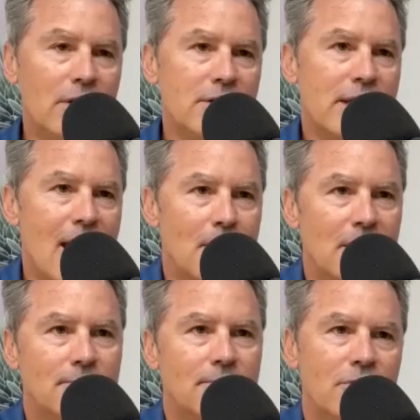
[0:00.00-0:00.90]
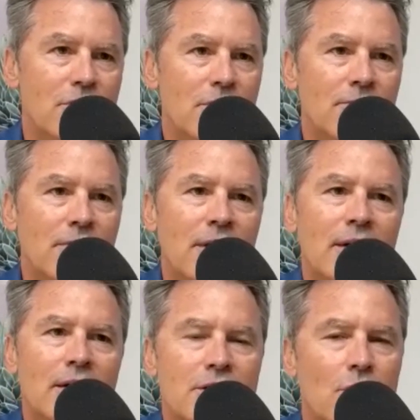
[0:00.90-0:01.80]
the gamut. So
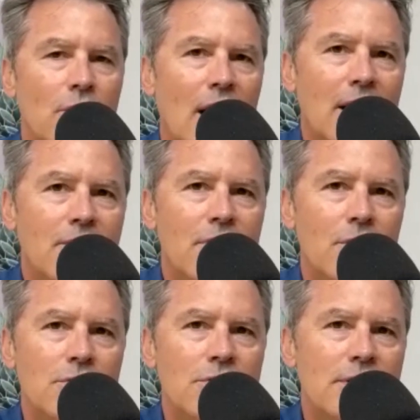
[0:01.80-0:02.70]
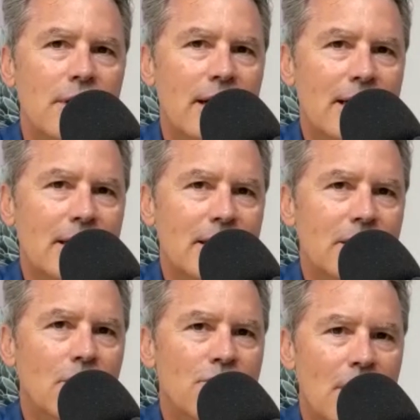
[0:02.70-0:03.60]
a lot of those
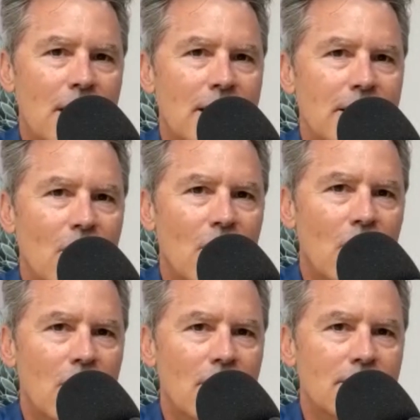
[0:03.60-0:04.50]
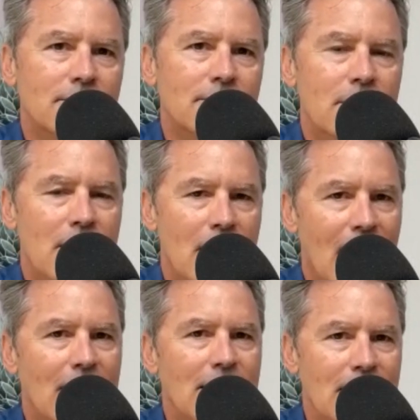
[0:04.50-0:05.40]
you'll find are
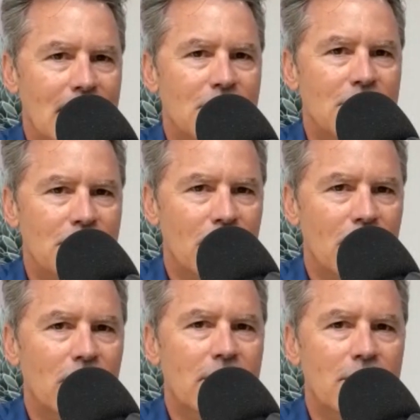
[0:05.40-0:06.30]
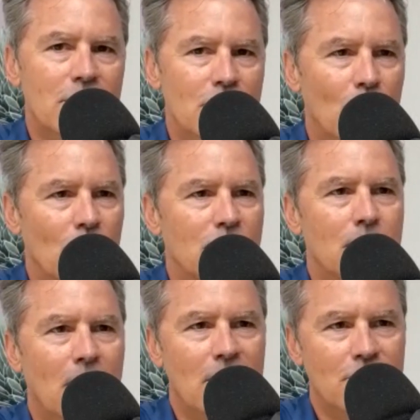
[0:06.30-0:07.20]
not necessarily endorsed
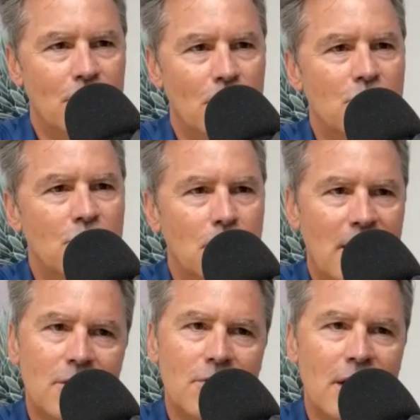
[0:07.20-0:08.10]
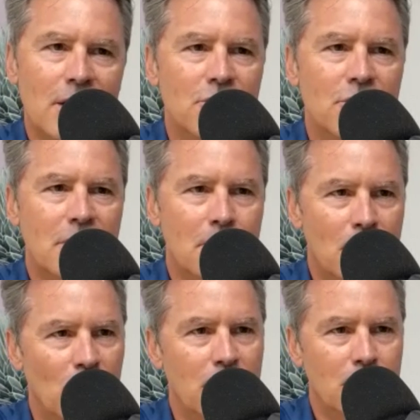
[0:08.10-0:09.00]
by the folks who manufacture the
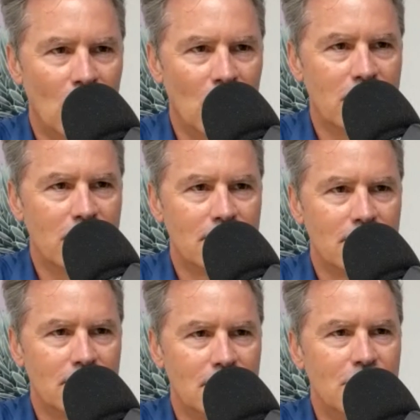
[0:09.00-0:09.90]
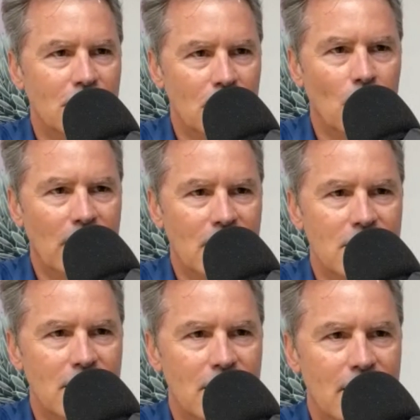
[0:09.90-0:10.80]
component parts, is a good way to
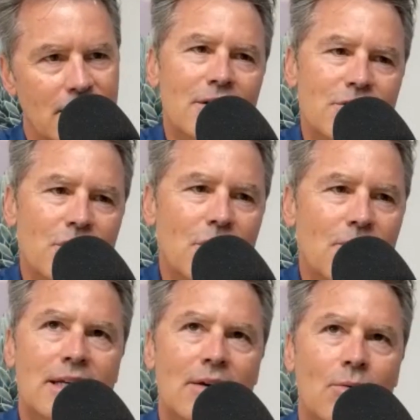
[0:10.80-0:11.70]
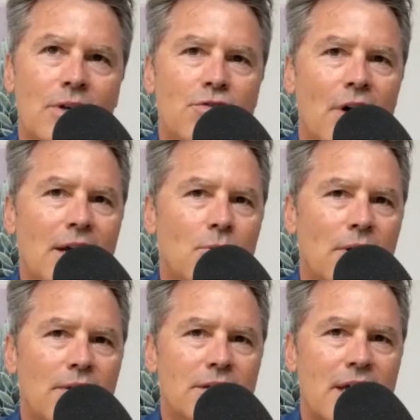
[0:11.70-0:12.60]
say that. So when you find
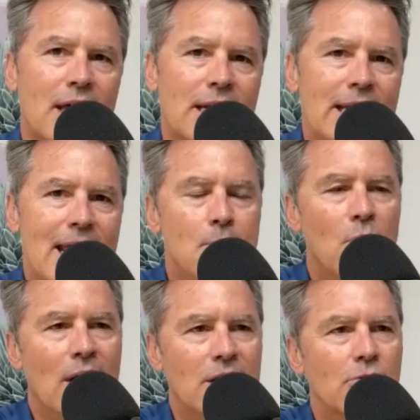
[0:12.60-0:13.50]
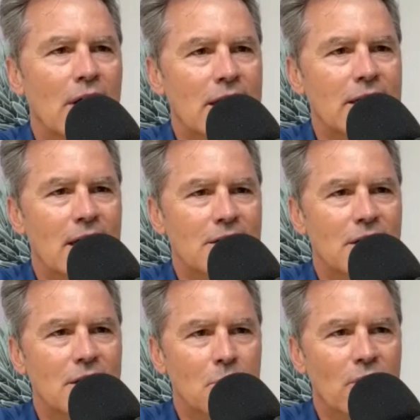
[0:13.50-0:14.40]
one that's got a name brand you recognize
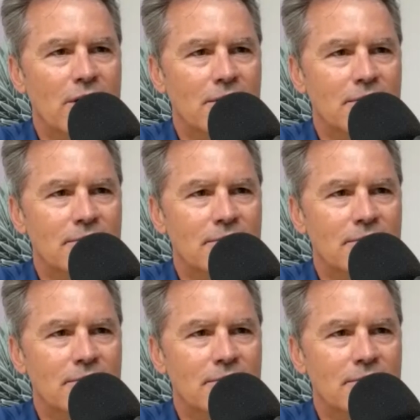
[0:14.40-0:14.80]
on the printer,